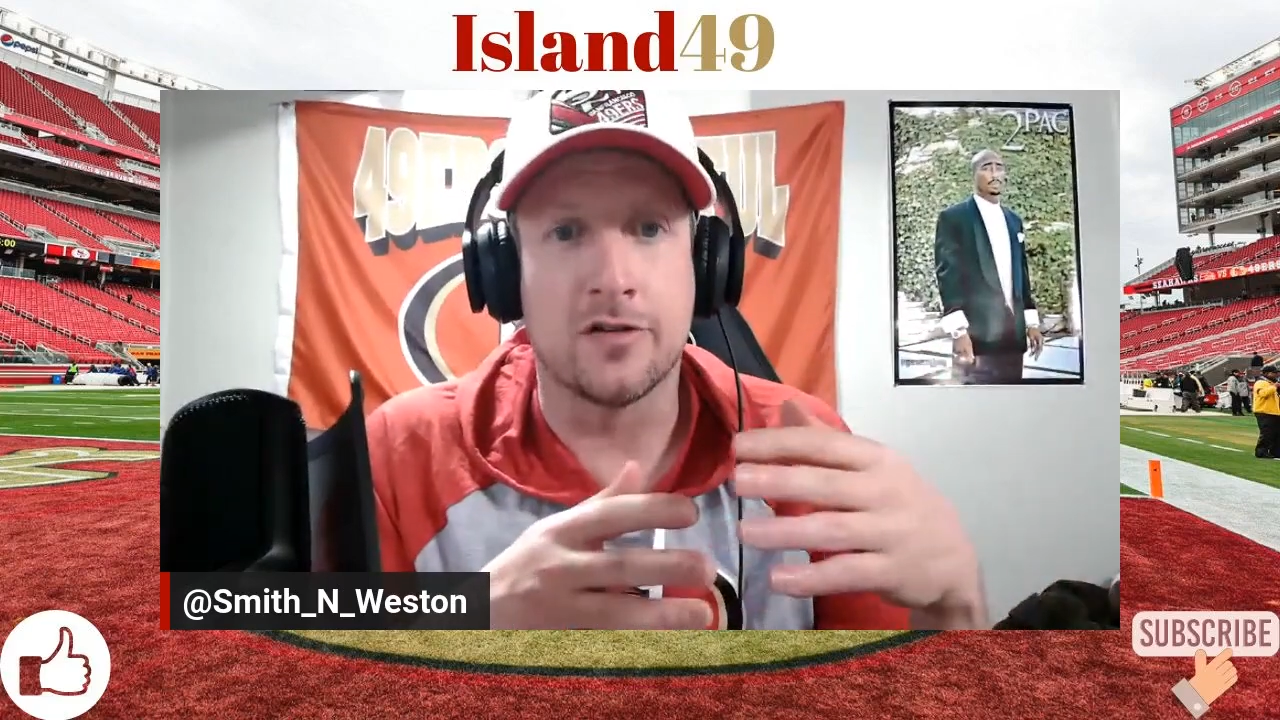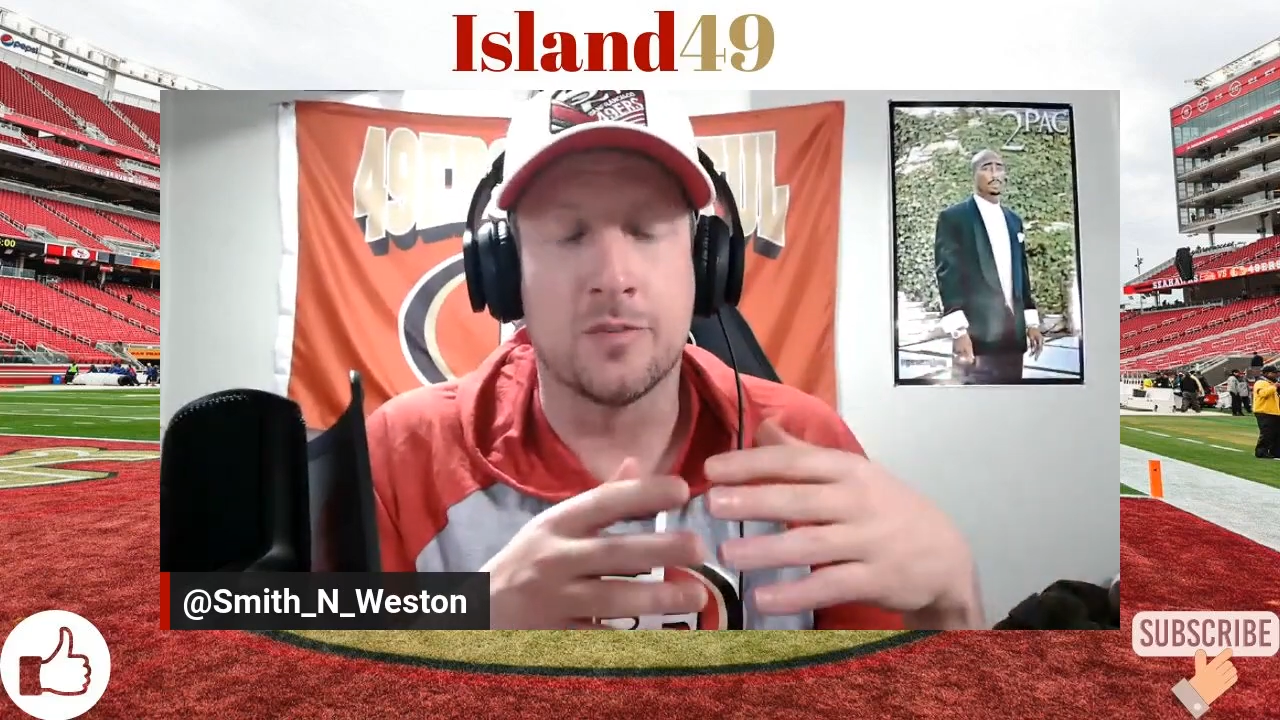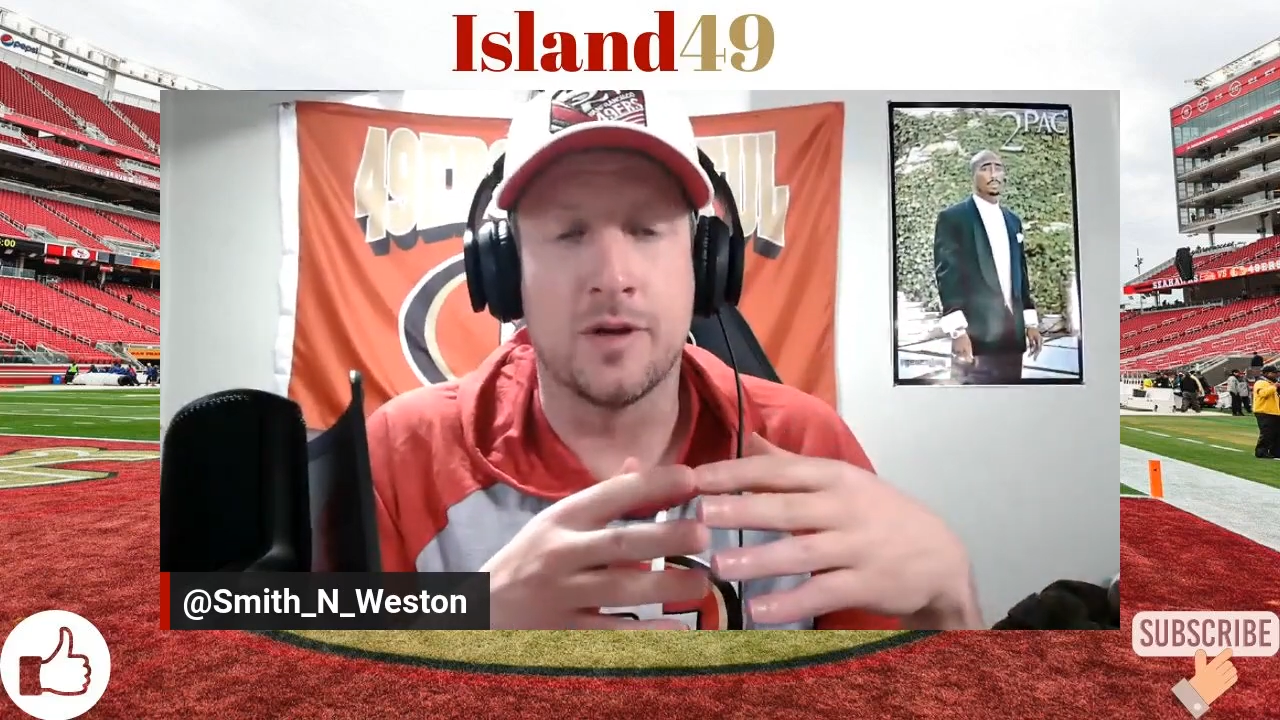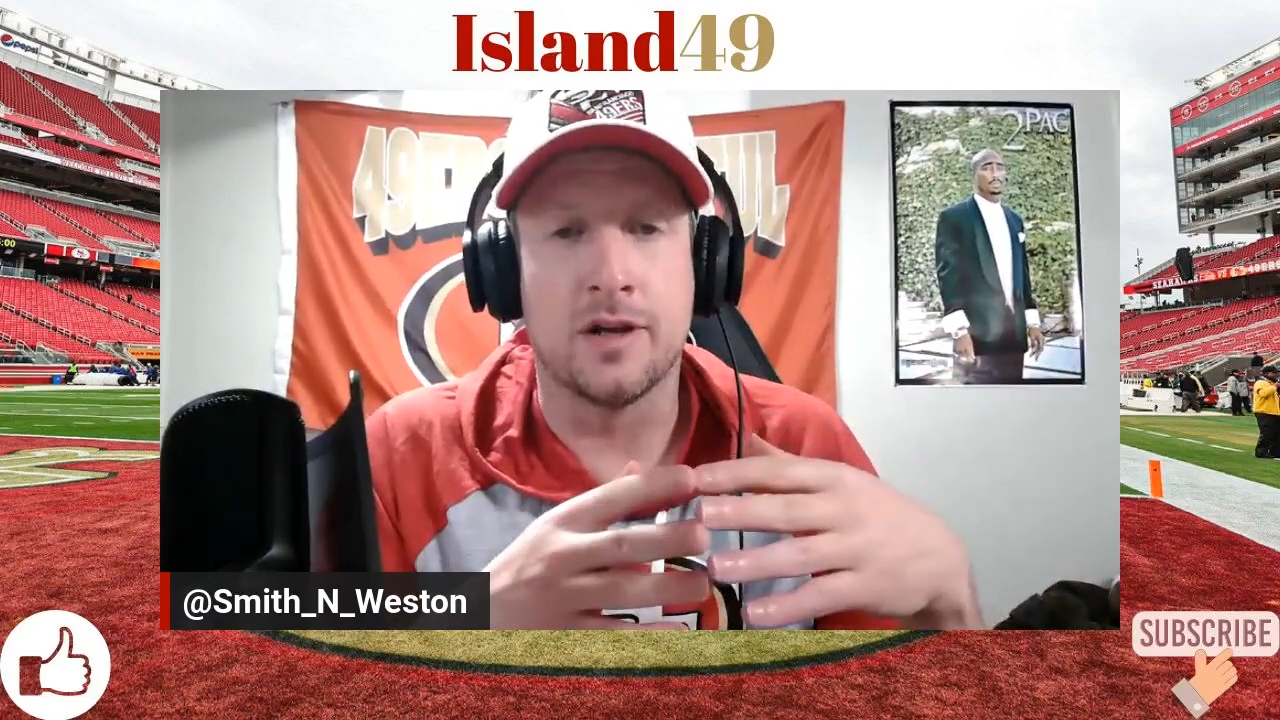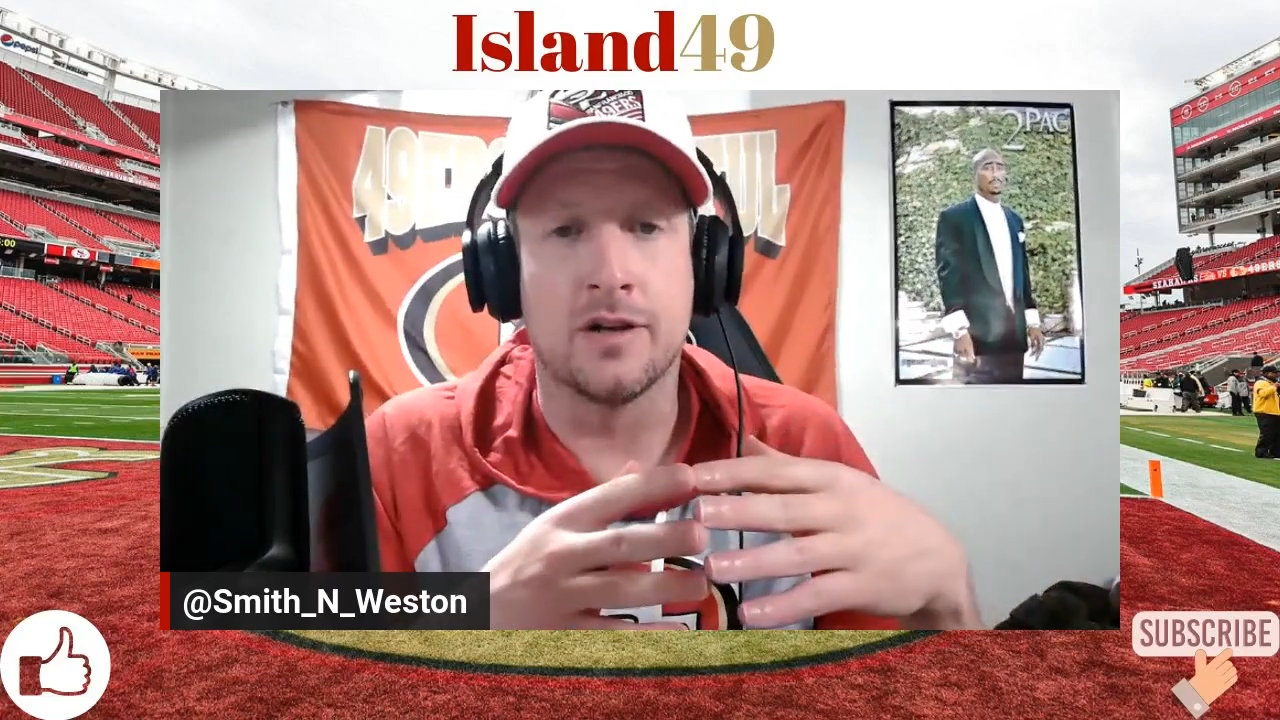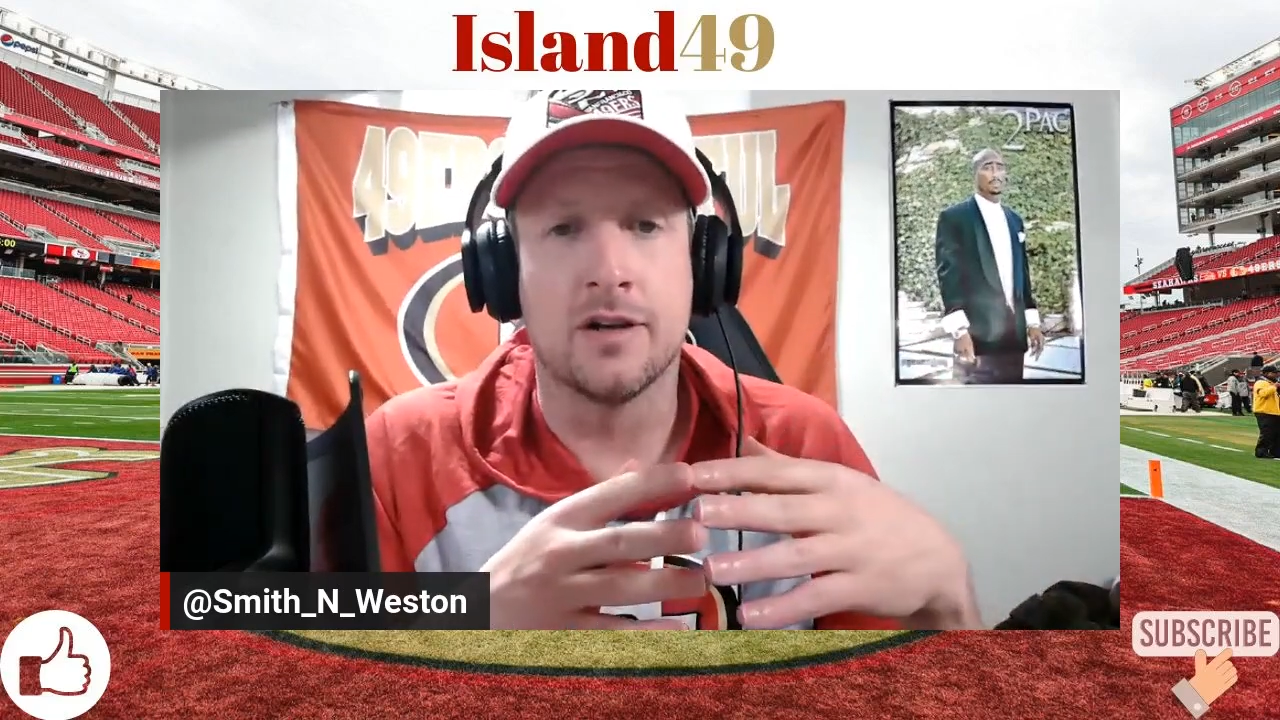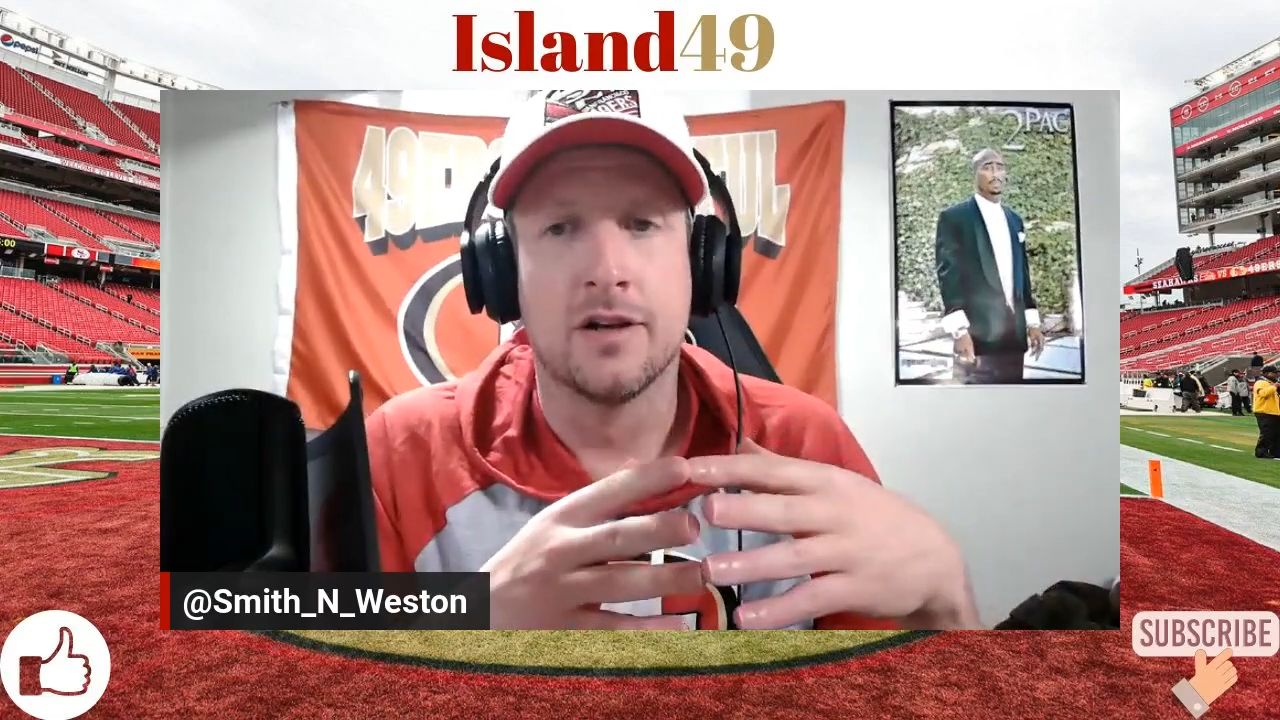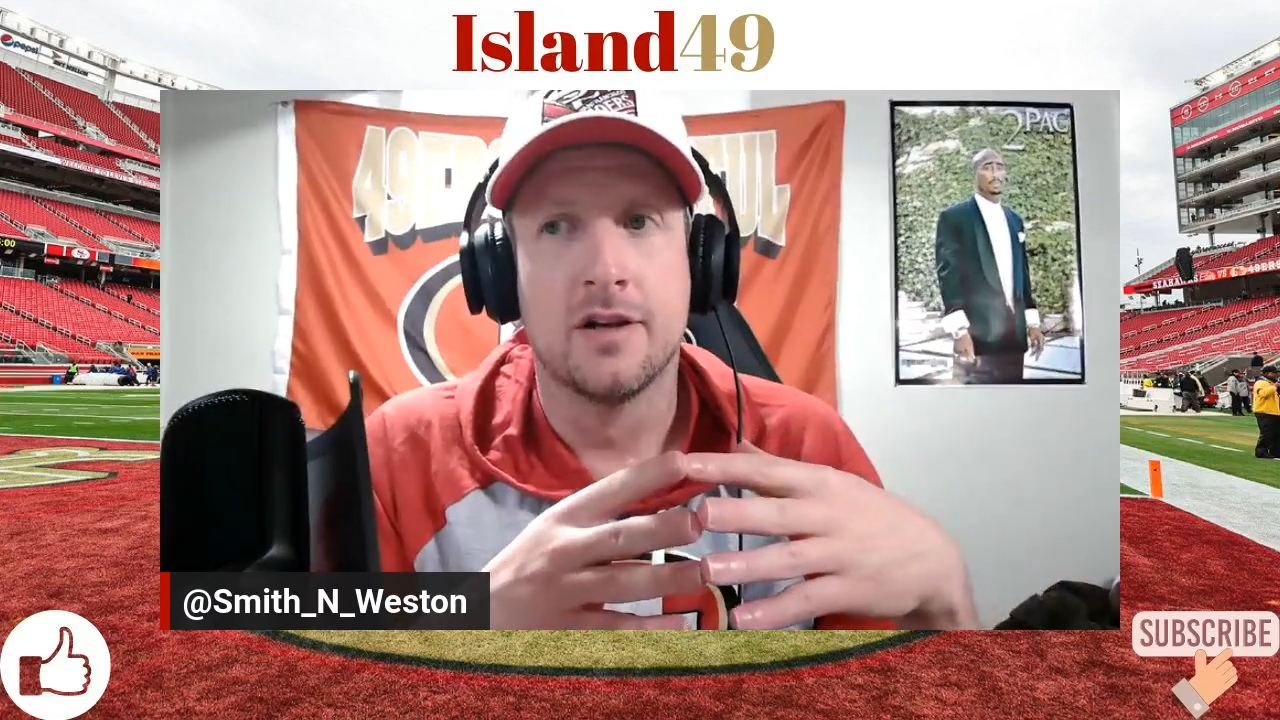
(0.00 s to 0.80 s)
has been